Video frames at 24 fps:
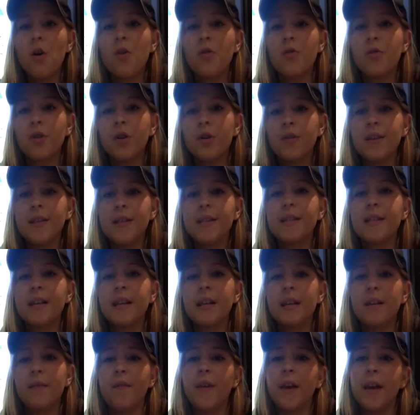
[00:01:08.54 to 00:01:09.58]
Through this
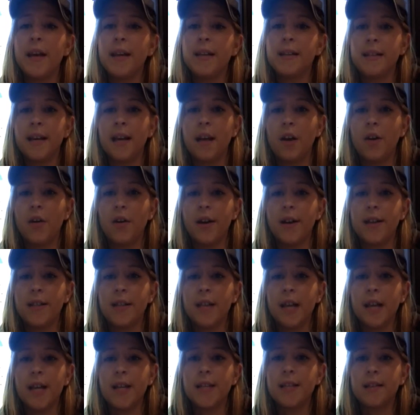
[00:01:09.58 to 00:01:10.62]
significant decrease,
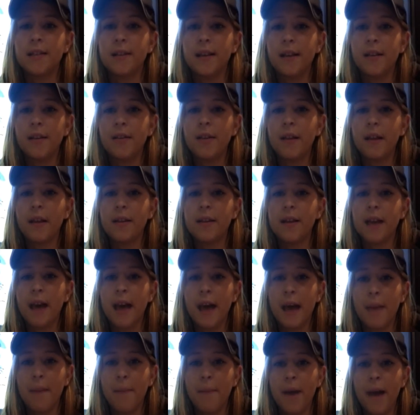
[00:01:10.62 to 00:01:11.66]
it is clear that the
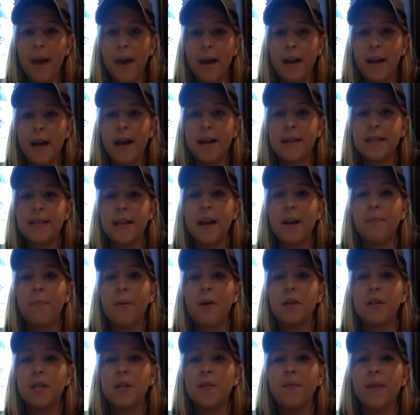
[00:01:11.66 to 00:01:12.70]
campaign has had a
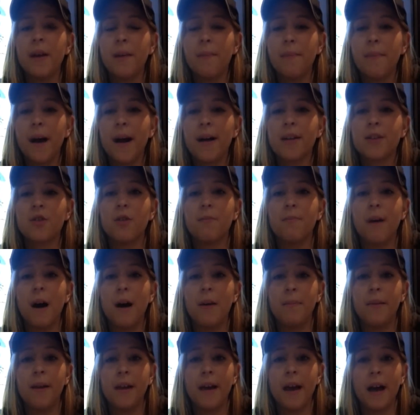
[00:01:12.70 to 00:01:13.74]
positive impact on
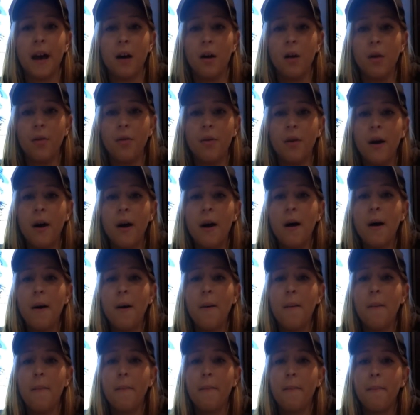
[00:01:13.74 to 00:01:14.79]
public health,
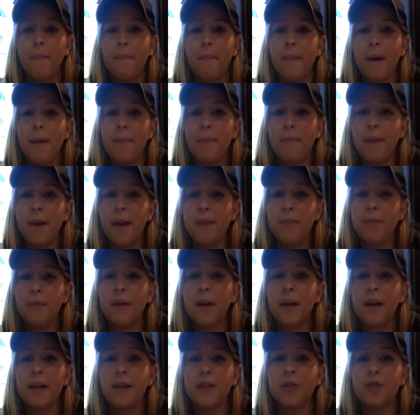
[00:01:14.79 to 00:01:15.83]
and people
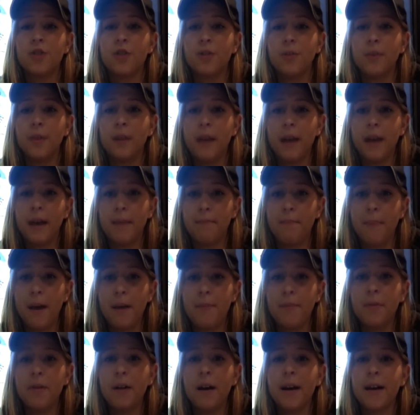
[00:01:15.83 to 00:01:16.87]
are
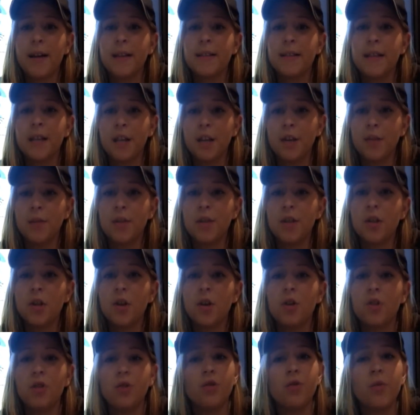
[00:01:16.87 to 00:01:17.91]
continuing to
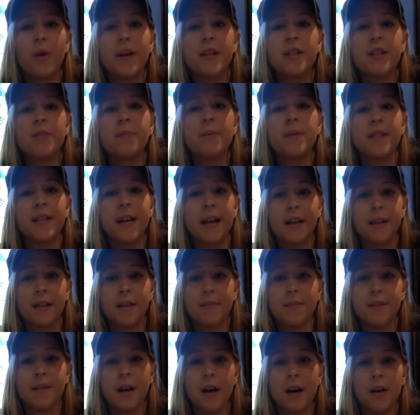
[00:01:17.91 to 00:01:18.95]
learn new ways to protect
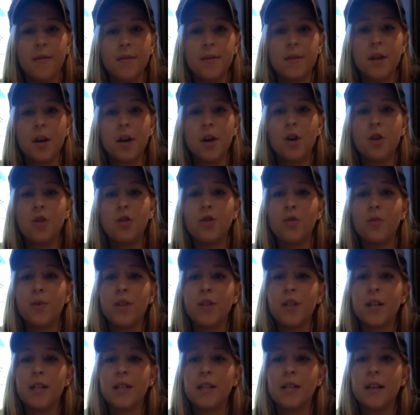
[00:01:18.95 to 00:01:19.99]
themselves, to
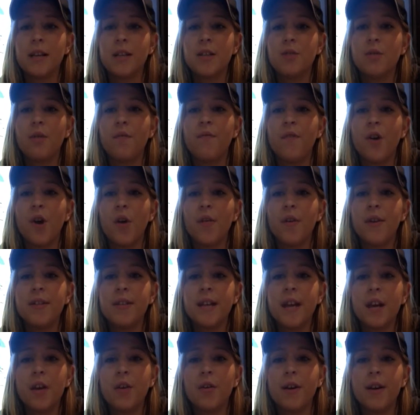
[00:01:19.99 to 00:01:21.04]
which has led to a further
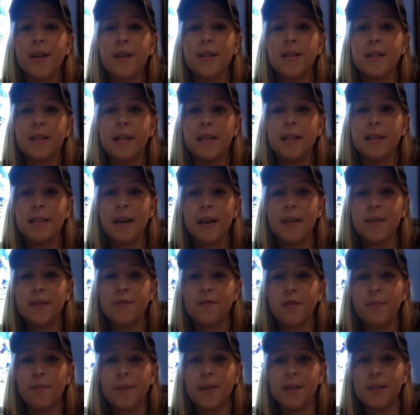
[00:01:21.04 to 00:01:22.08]
decrease in deaths
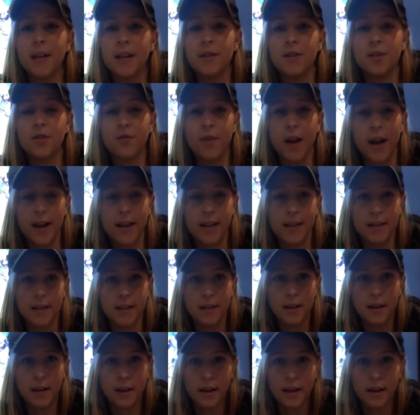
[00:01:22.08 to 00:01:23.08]
from the sun's rays.